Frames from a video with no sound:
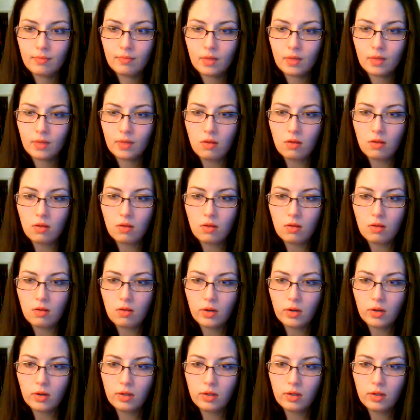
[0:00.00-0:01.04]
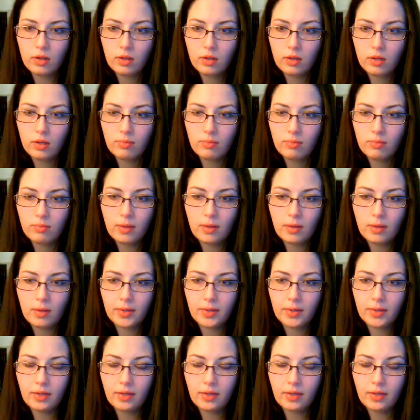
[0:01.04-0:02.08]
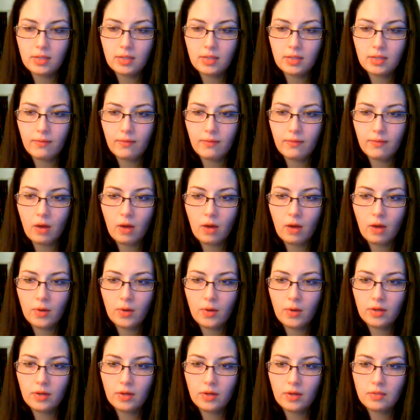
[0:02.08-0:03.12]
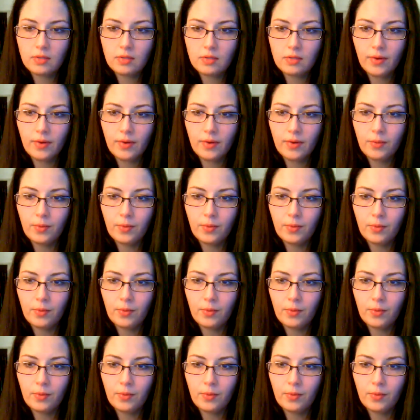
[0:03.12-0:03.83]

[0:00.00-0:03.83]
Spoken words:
Oh, Lord. Propaganda said if God wanted us to vote, he